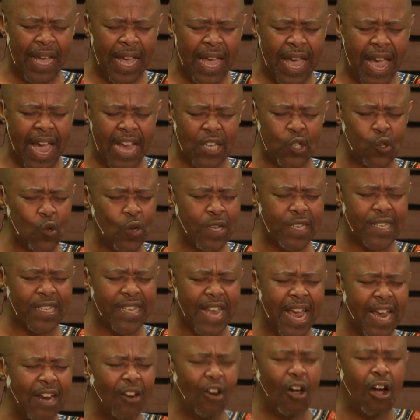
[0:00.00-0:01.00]
As we
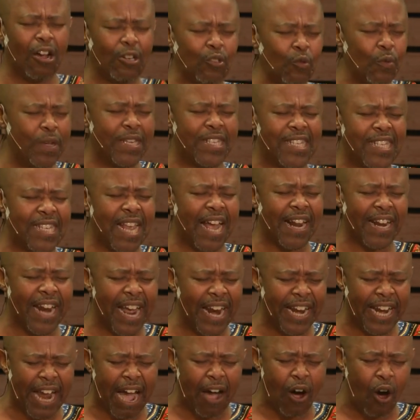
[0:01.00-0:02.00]
say, Lord, we
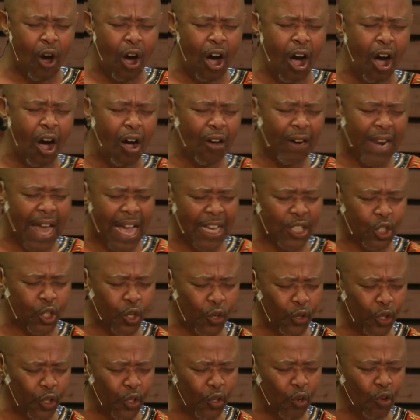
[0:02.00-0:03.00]
surrender all
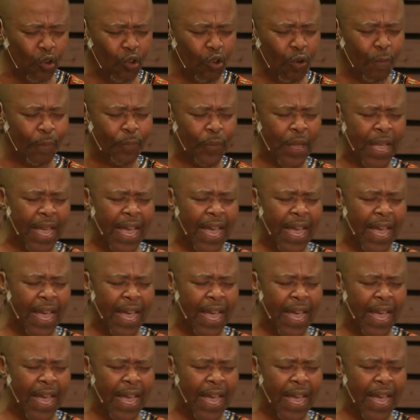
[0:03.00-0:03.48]
unto you.